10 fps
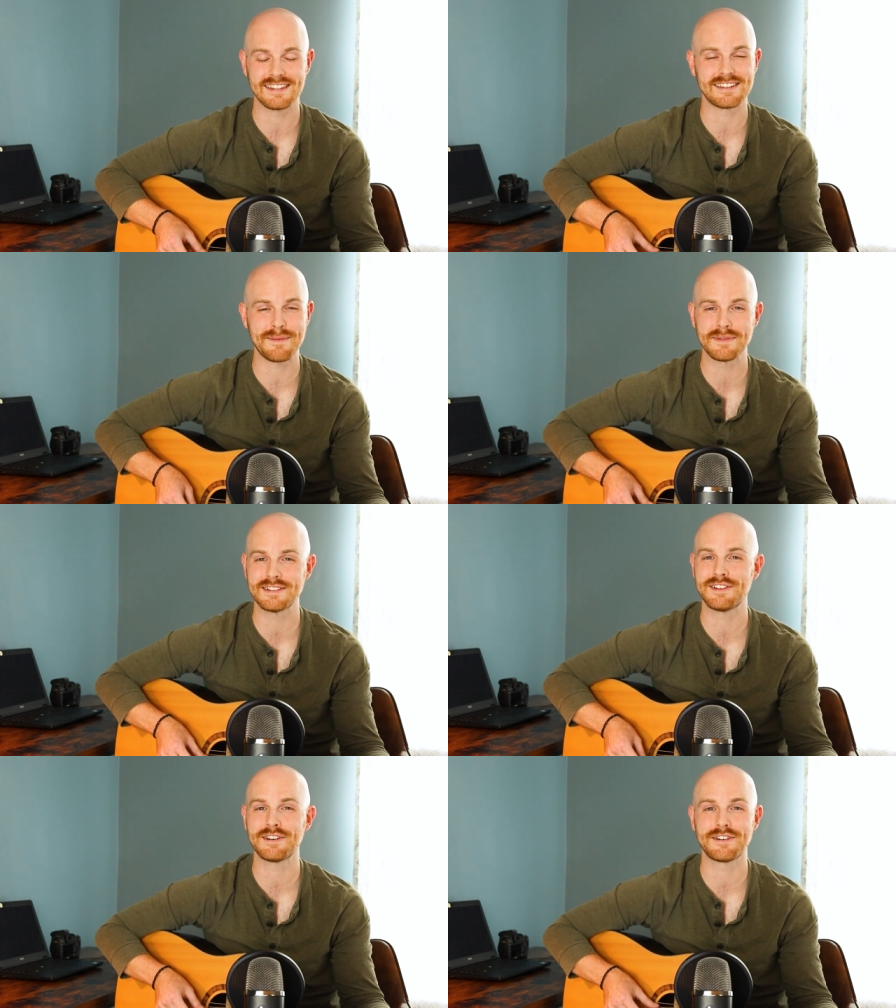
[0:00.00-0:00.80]

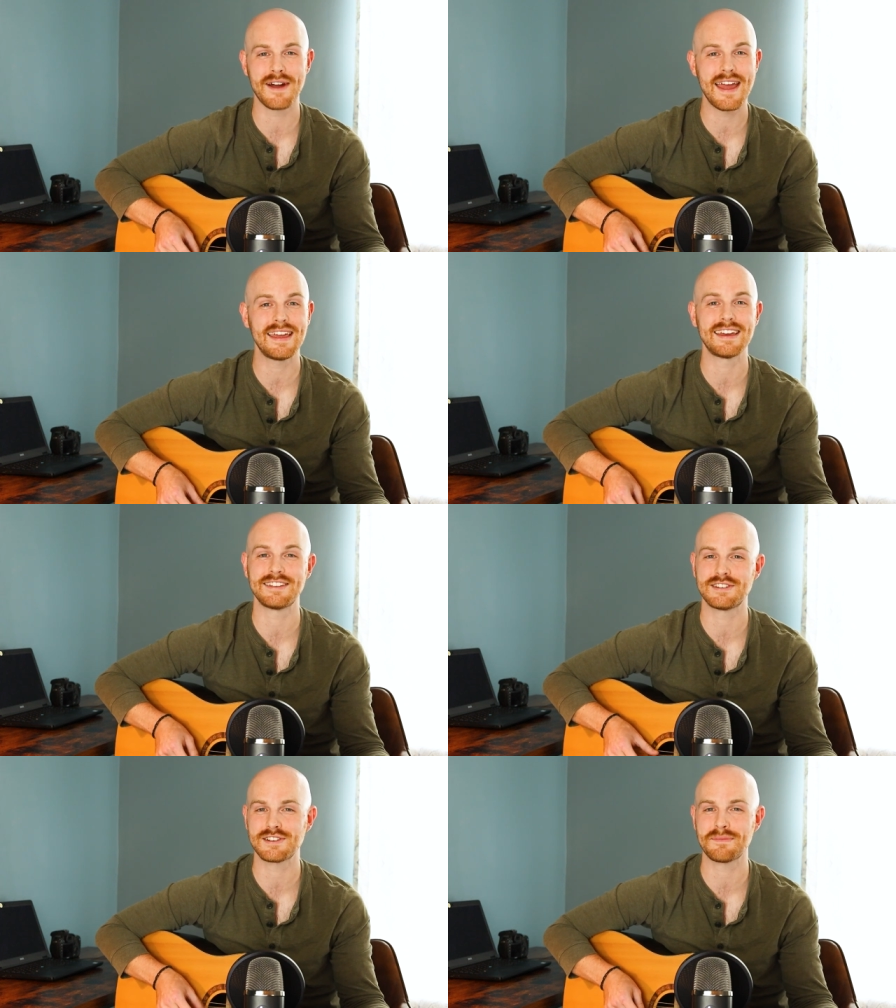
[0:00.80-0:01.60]
numbers look great,
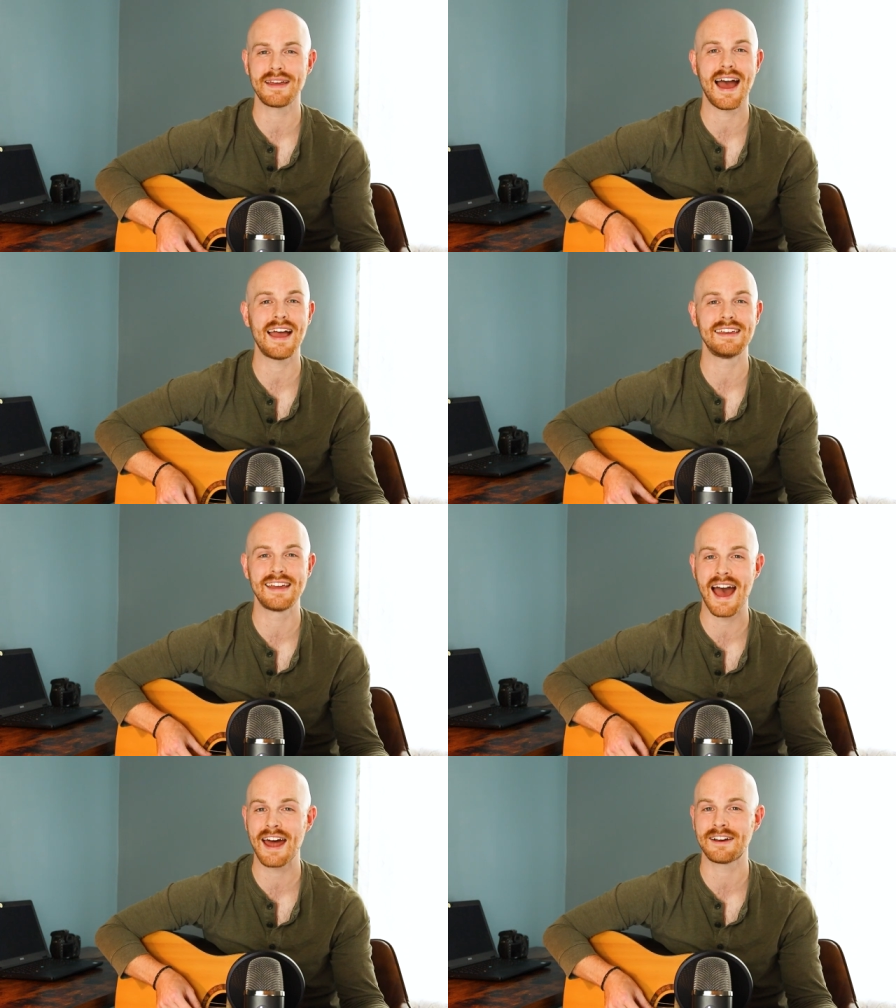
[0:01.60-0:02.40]
can you show me how you
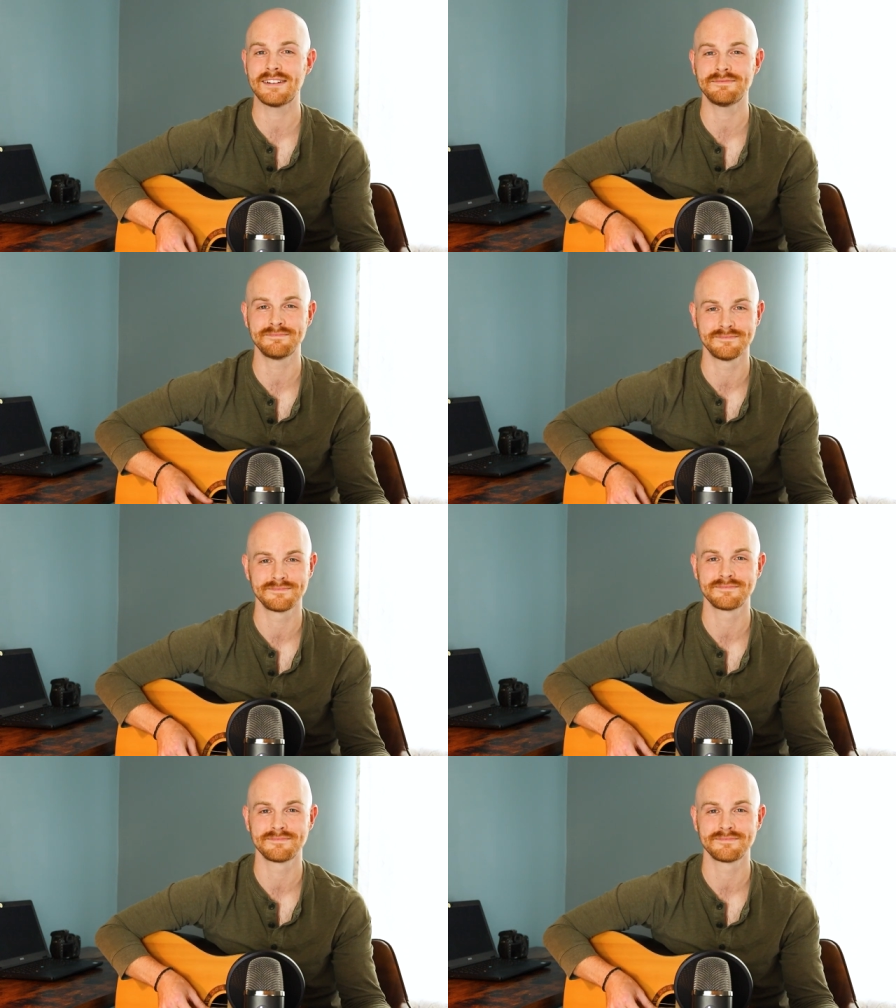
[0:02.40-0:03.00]
got 'em?